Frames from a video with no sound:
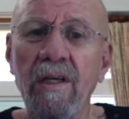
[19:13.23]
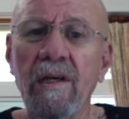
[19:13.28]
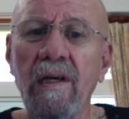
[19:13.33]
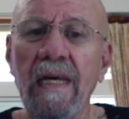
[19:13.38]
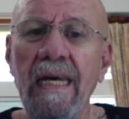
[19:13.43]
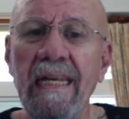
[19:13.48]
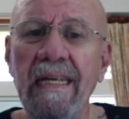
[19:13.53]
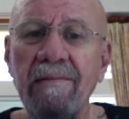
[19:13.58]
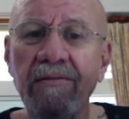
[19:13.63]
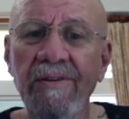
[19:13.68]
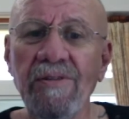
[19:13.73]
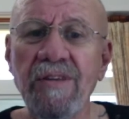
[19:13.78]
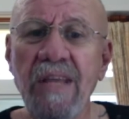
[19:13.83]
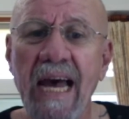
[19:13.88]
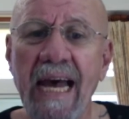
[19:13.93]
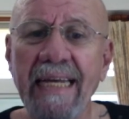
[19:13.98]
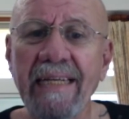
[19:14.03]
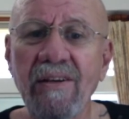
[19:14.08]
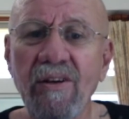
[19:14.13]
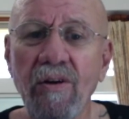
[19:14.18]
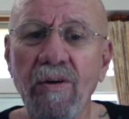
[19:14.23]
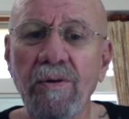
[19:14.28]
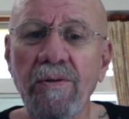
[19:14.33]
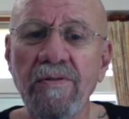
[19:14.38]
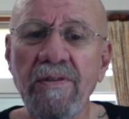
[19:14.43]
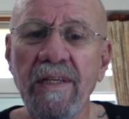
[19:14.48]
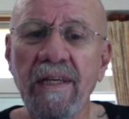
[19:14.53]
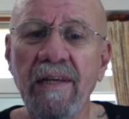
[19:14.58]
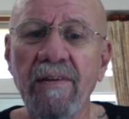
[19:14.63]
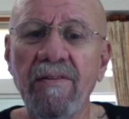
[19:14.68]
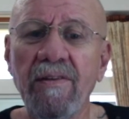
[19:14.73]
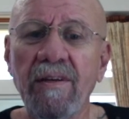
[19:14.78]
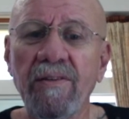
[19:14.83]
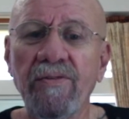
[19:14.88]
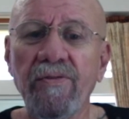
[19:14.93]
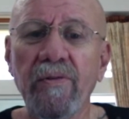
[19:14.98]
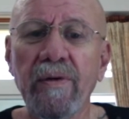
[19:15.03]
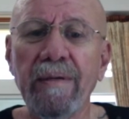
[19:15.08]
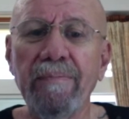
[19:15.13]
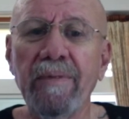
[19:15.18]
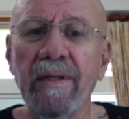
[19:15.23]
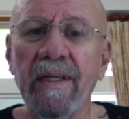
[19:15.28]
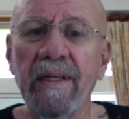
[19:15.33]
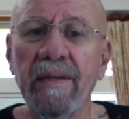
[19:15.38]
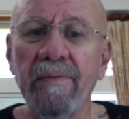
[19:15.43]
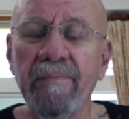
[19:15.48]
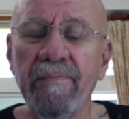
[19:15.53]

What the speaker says: And he was diagnosed as extremely